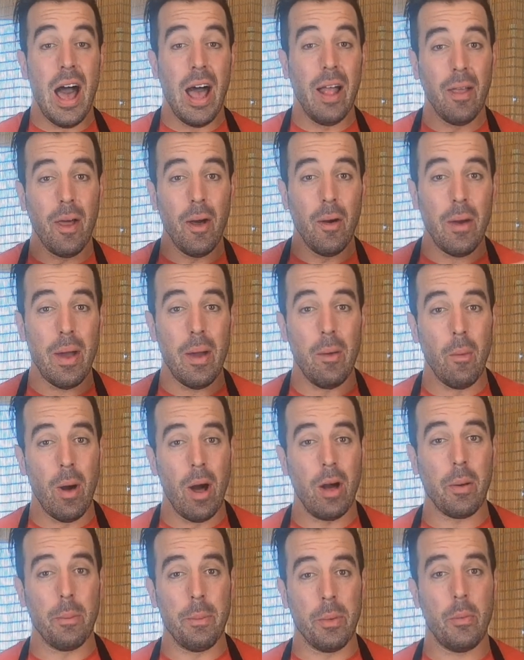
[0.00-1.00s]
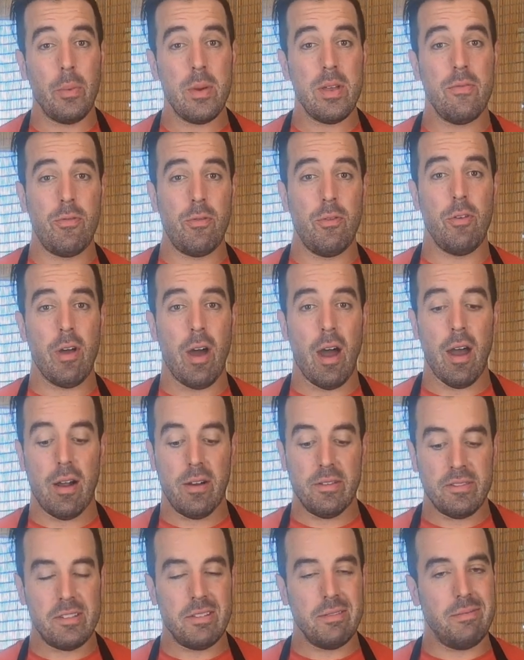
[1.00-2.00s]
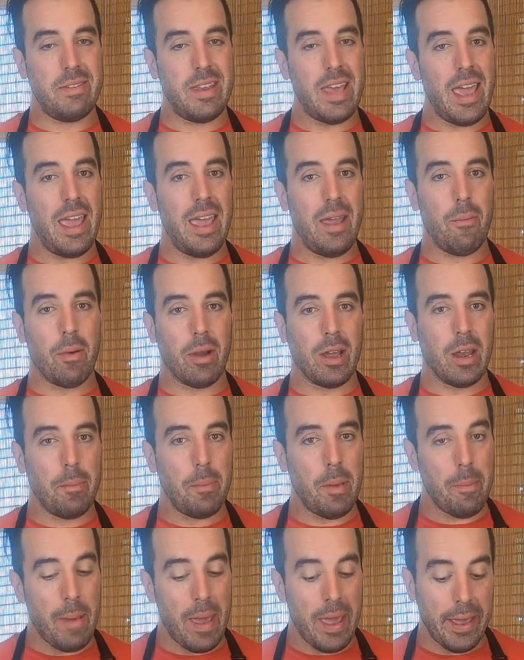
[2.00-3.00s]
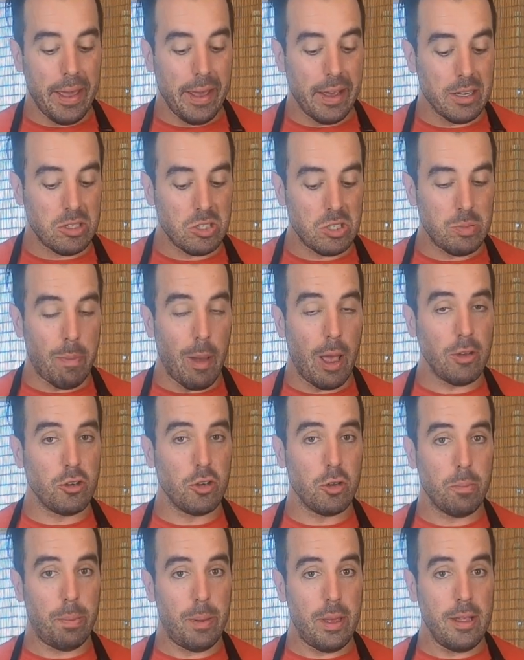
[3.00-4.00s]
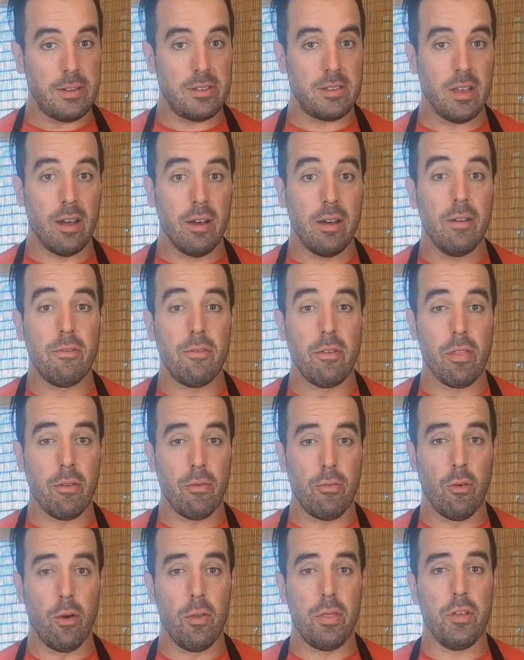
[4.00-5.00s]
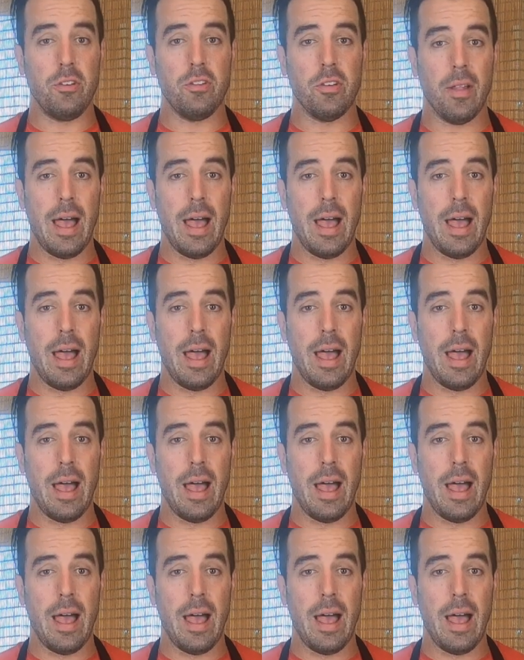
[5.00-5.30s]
Hello and welcome to We Food Hard. Today we're going to be making a special pizza for the 4th of